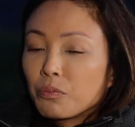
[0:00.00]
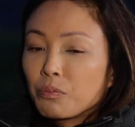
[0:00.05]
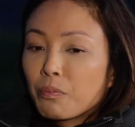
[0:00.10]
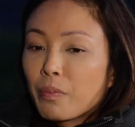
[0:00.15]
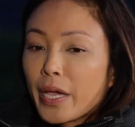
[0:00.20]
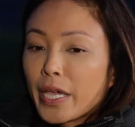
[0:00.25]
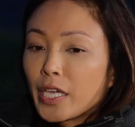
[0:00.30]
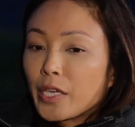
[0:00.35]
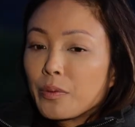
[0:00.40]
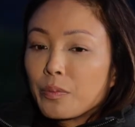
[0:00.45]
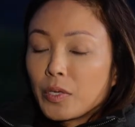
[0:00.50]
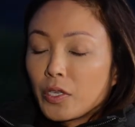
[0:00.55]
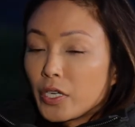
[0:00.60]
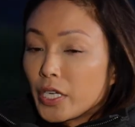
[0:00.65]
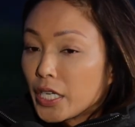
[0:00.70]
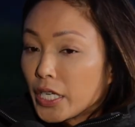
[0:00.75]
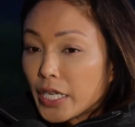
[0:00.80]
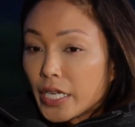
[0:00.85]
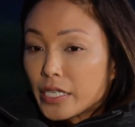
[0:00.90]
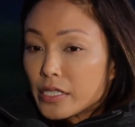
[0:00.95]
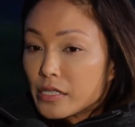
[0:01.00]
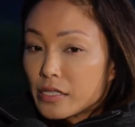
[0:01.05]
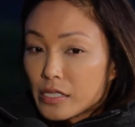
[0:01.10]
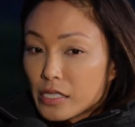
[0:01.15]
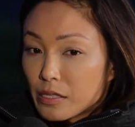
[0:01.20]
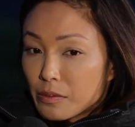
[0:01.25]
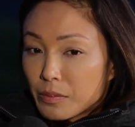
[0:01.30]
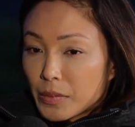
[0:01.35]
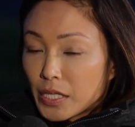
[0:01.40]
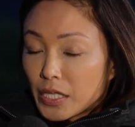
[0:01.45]
My community has
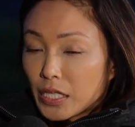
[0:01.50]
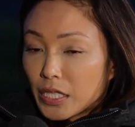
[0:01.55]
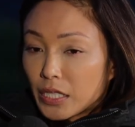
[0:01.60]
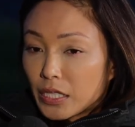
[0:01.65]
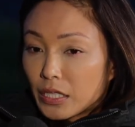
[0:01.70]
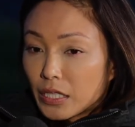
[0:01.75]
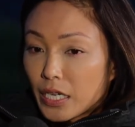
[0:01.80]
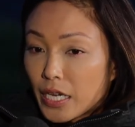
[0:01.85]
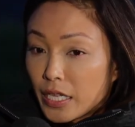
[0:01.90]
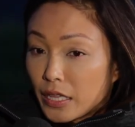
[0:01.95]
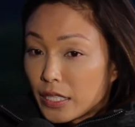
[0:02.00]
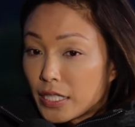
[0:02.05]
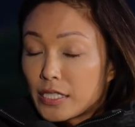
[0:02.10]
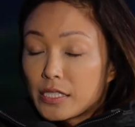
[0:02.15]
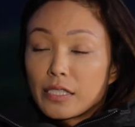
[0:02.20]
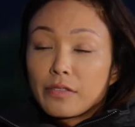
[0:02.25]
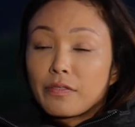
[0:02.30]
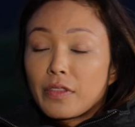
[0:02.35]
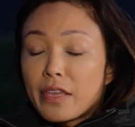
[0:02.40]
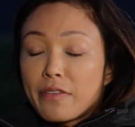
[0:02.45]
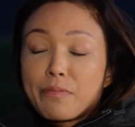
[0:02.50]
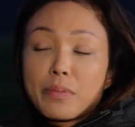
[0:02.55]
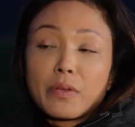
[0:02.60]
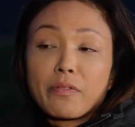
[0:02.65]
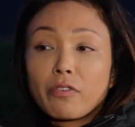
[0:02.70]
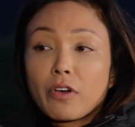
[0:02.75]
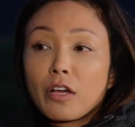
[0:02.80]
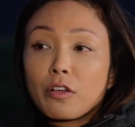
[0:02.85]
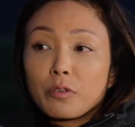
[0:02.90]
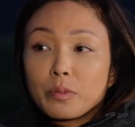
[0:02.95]
seen me, at least if they've been
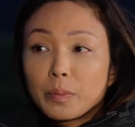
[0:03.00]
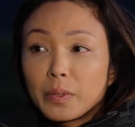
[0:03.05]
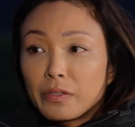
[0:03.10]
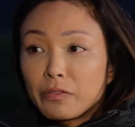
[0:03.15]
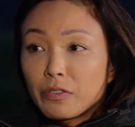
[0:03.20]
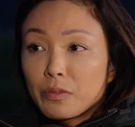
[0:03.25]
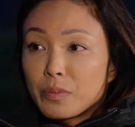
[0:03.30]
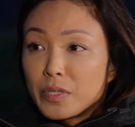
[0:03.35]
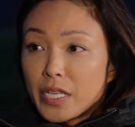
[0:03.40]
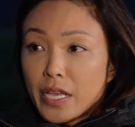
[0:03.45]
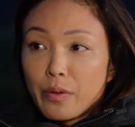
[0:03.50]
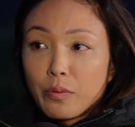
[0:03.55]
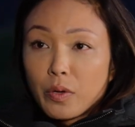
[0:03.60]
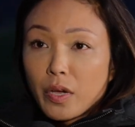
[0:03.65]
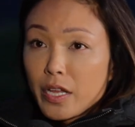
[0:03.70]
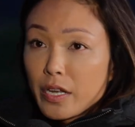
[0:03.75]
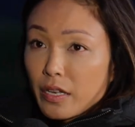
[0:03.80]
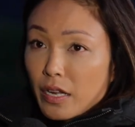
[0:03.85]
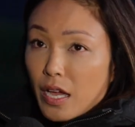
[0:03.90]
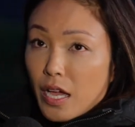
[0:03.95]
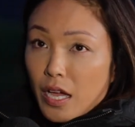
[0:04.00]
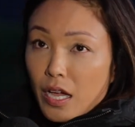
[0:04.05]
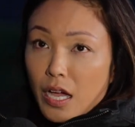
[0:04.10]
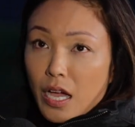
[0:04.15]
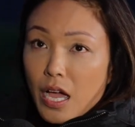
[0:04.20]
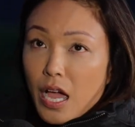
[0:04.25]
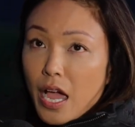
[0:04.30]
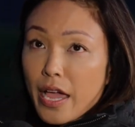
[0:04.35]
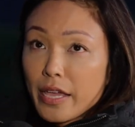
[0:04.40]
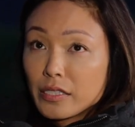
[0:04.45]
following me from day one.
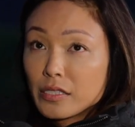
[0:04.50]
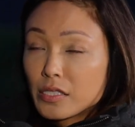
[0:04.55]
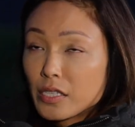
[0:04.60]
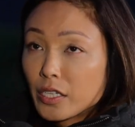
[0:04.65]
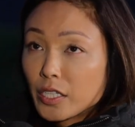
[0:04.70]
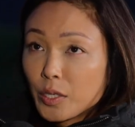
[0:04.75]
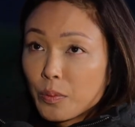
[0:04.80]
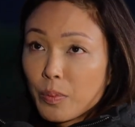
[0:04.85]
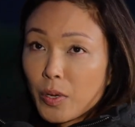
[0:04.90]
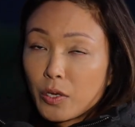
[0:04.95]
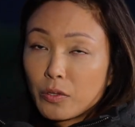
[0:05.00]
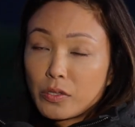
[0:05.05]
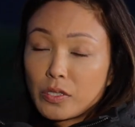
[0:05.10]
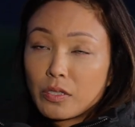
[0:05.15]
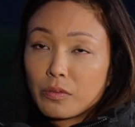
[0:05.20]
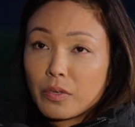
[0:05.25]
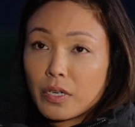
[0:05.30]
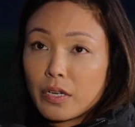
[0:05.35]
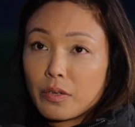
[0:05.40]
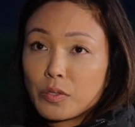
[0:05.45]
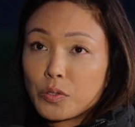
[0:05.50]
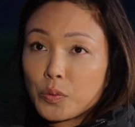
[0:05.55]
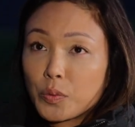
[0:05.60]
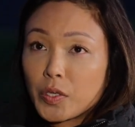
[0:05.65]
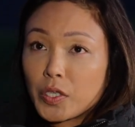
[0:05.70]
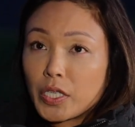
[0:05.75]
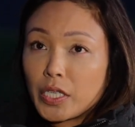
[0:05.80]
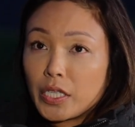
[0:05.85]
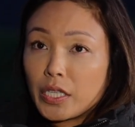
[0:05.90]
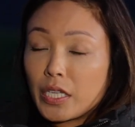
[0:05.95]
I started posting when I was
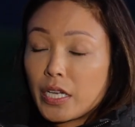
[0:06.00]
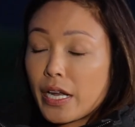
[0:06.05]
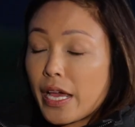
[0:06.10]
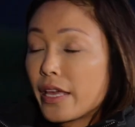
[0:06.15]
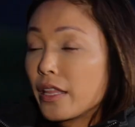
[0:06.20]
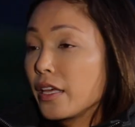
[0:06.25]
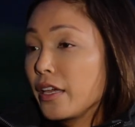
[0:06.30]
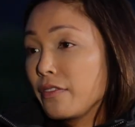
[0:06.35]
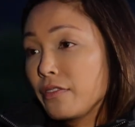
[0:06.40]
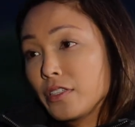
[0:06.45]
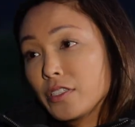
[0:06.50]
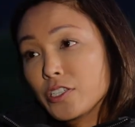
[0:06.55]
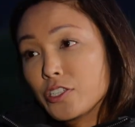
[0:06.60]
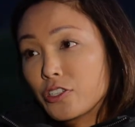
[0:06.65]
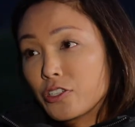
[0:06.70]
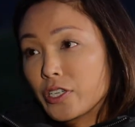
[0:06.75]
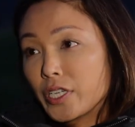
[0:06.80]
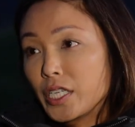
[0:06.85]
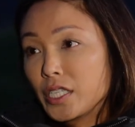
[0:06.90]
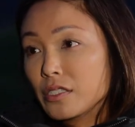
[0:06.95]
working in the nightlife industry.